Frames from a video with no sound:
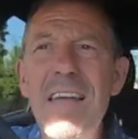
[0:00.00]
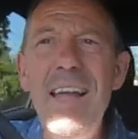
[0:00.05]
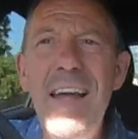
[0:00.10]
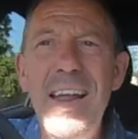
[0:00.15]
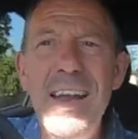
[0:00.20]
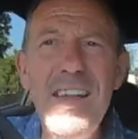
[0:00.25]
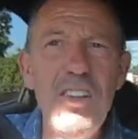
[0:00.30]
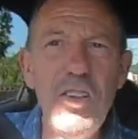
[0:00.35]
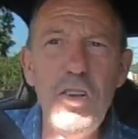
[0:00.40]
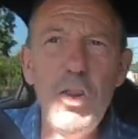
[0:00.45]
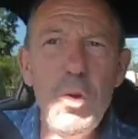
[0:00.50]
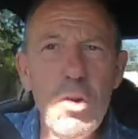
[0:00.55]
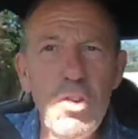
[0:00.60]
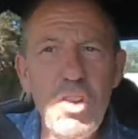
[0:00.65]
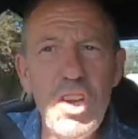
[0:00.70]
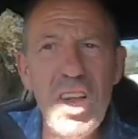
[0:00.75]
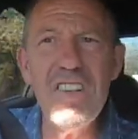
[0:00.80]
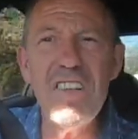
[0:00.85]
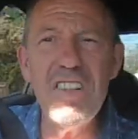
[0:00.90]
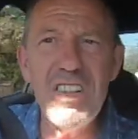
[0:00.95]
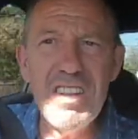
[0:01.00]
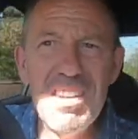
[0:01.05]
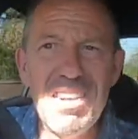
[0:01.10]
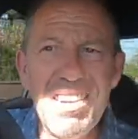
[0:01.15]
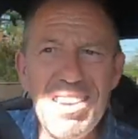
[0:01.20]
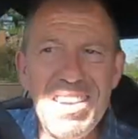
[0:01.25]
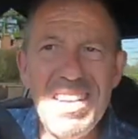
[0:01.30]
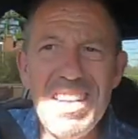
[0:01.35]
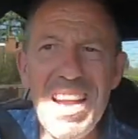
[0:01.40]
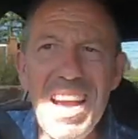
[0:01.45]
and it sort of just
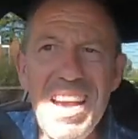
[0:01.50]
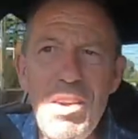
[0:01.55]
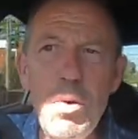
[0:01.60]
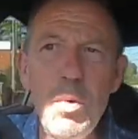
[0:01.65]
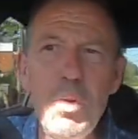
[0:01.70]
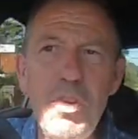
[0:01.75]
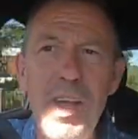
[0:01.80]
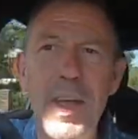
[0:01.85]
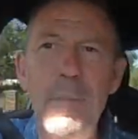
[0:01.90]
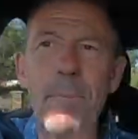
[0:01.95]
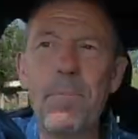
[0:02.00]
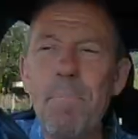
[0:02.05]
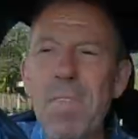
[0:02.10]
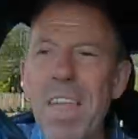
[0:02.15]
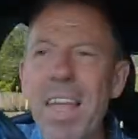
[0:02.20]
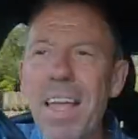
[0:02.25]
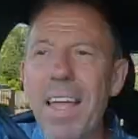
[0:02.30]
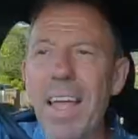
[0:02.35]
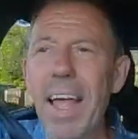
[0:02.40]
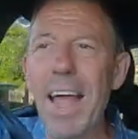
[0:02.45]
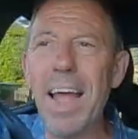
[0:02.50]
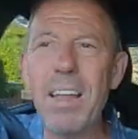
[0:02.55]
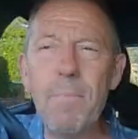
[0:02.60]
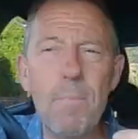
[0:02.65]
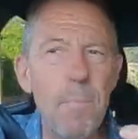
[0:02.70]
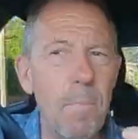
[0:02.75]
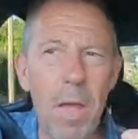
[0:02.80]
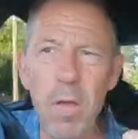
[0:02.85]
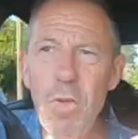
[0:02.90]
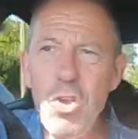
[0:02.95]
nails it.
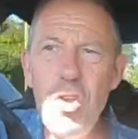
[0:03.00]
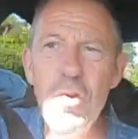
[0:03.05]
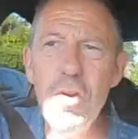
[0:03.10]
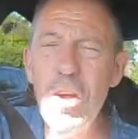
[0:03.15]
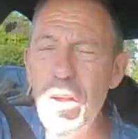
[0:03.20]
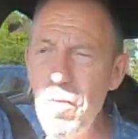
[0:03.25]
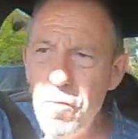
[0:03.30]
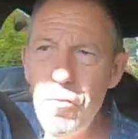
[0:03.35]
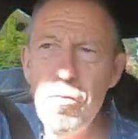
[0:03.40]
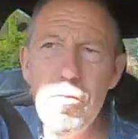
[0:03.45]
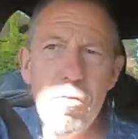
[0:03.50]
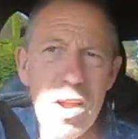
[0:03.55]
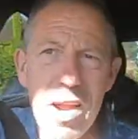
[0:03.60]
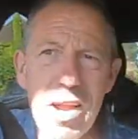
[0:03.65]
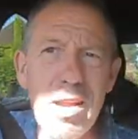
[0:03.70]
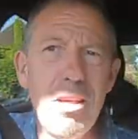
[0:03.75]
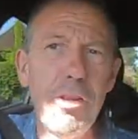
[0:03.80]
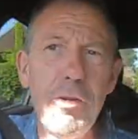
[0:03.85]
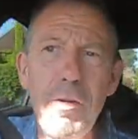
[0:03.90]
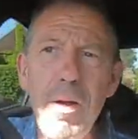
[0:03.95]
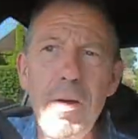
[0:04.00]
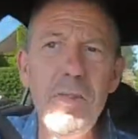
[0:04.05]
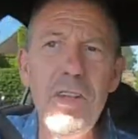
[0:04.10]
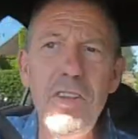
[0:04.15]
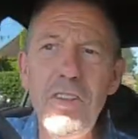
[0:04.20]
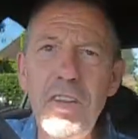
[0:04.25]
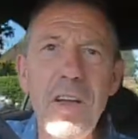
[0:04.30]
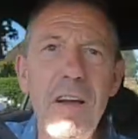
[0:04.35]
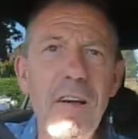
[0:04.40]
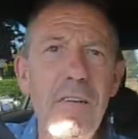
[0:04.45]
And you can really
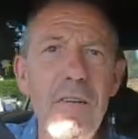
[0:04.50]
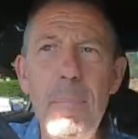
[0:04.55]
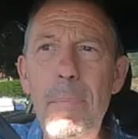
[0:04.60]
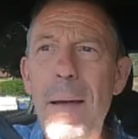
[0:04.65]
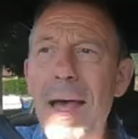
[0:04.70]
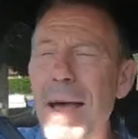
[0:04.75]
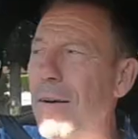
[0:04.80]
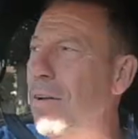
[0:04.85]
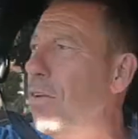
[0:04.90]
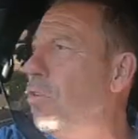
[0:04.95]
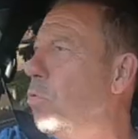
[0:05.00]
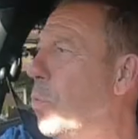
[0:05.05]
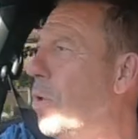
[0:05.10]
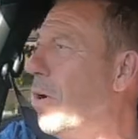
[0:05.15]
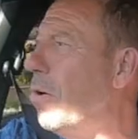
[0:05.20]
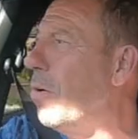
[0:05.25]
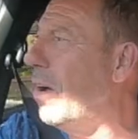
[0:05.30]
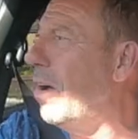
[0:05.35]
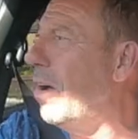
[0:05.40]
throw this car about as well.